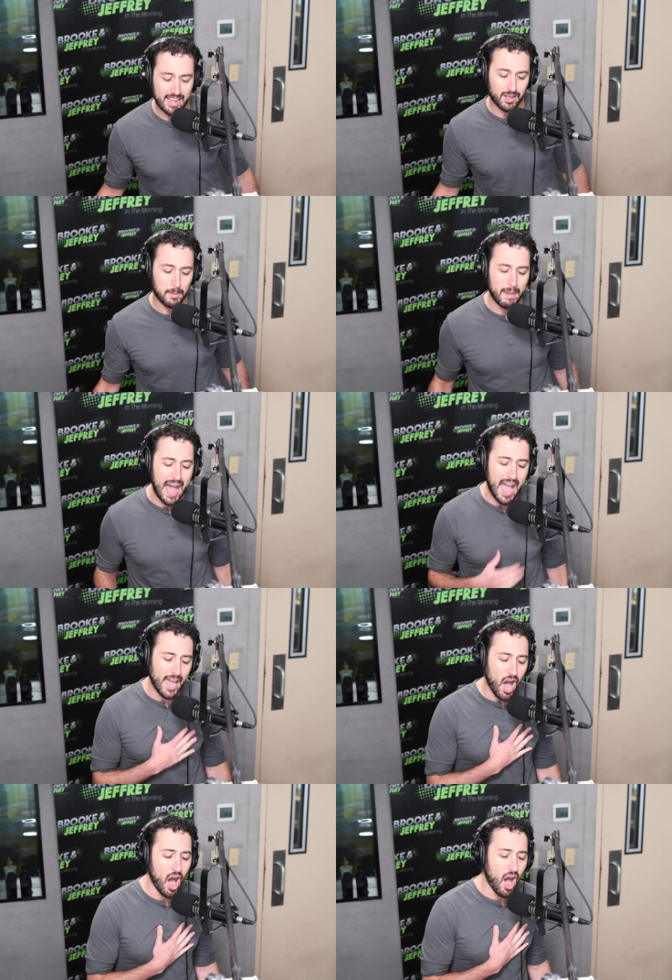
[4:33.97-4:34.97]
till
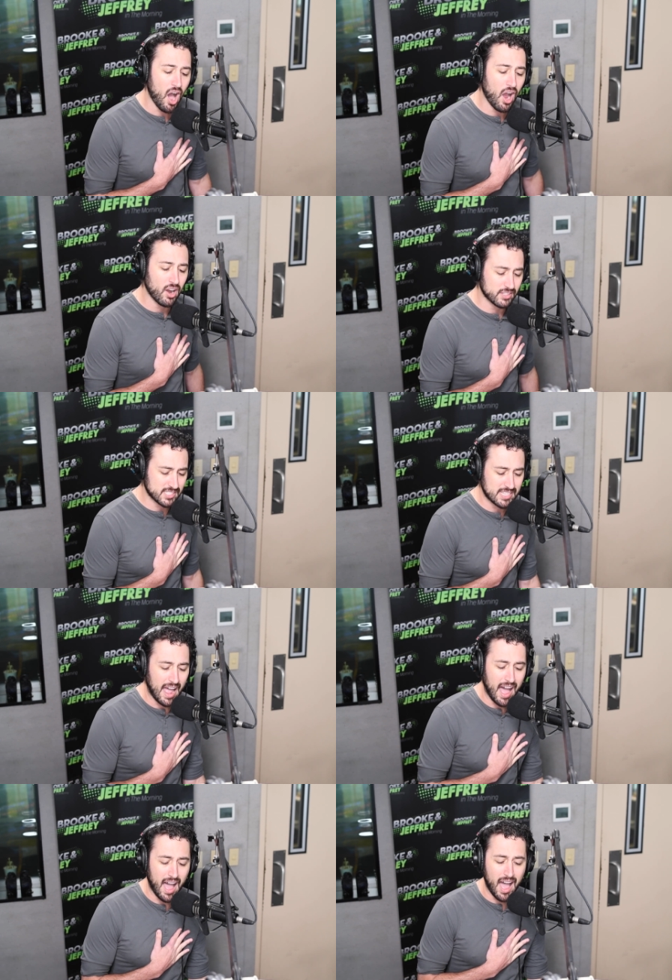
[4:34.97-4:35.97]
my heart
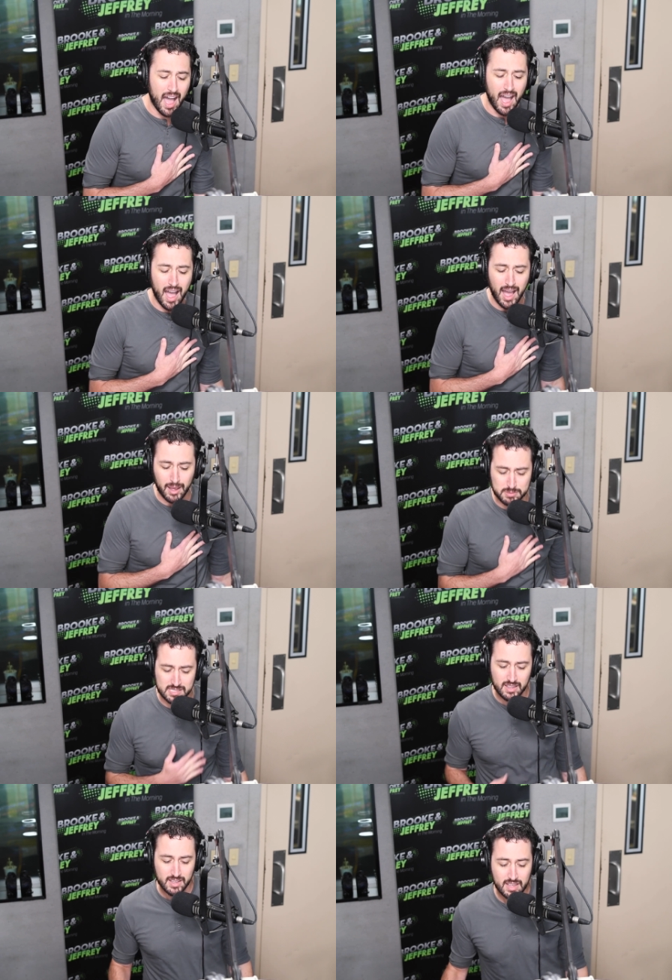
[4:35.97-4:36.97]
stops.